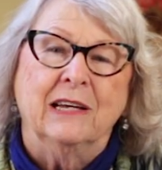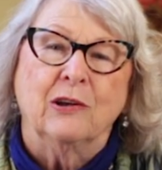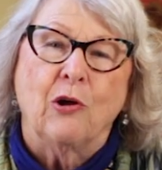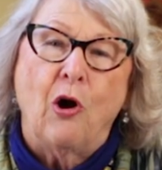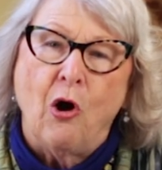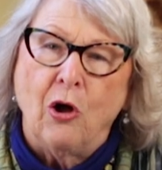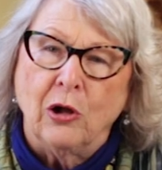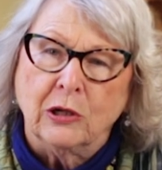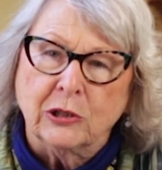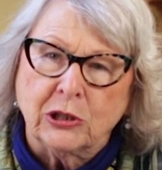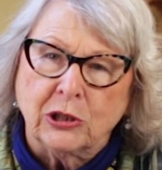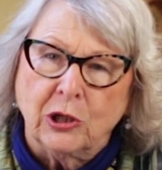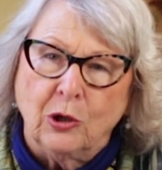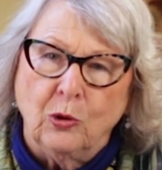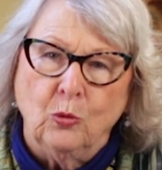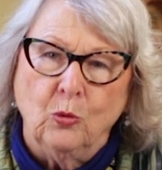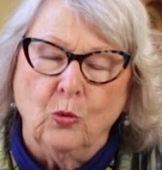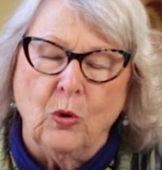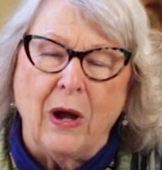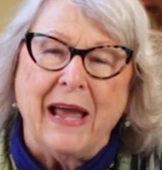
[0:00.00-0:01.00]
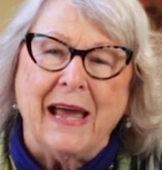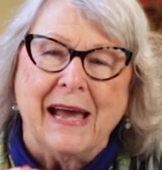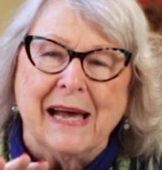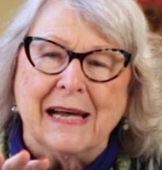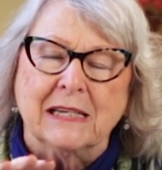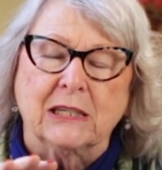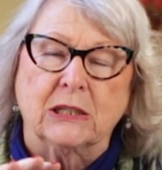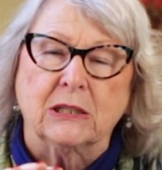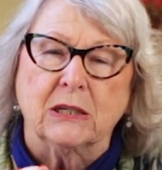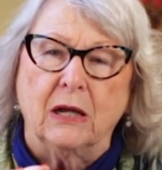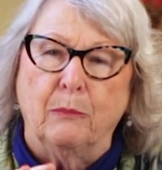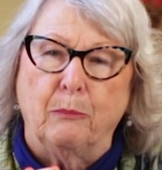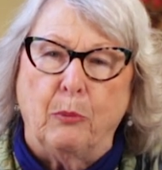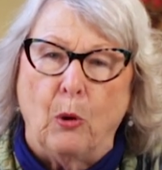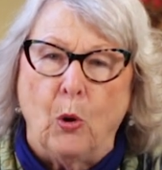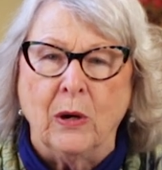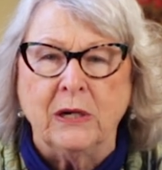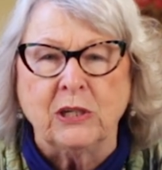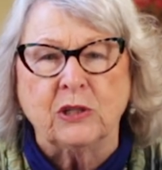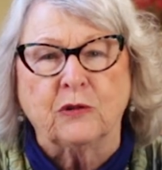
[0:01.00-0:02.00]
It also has
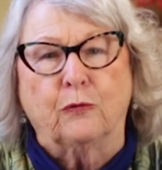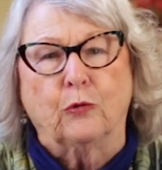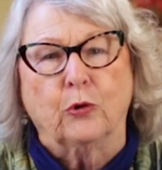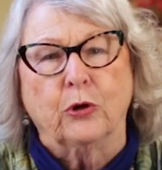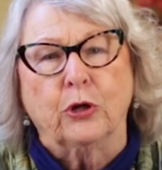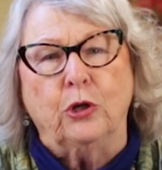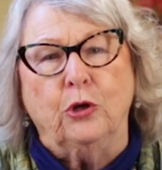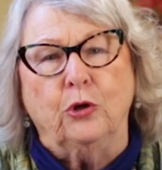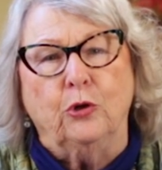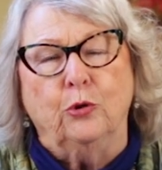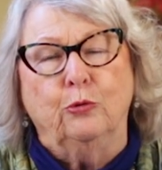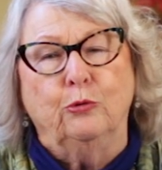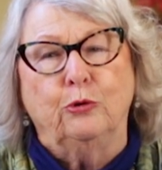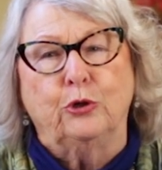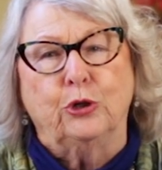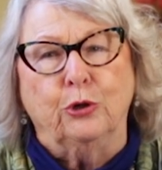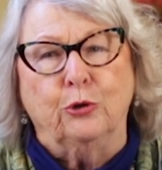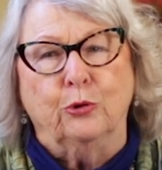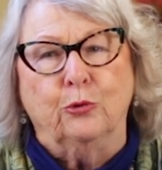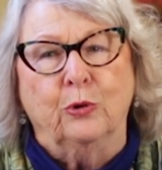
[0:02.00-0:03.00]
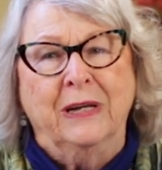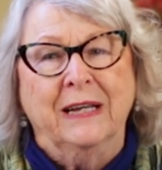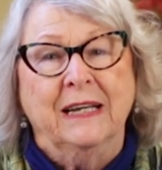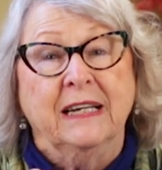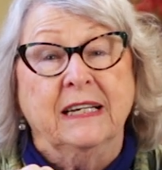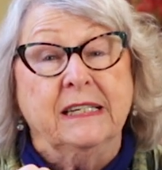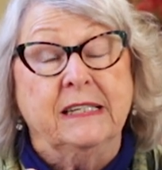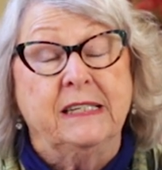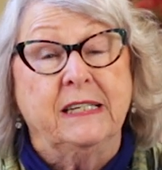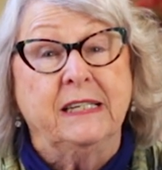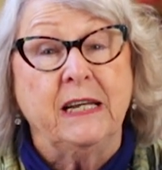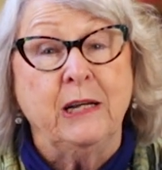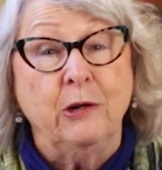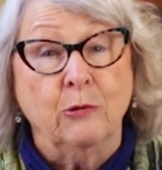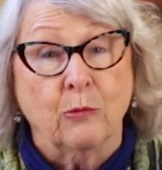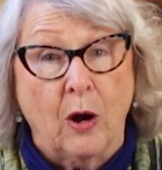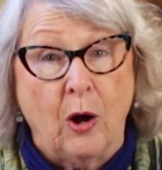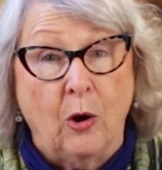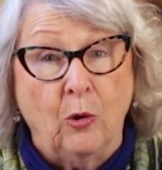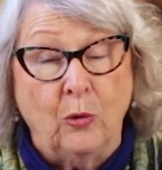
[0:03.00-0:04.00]
points for you to
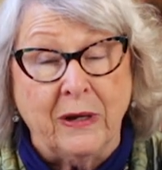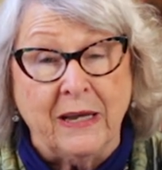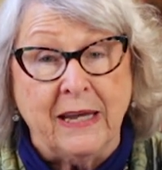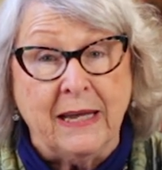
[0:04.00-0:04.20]
zero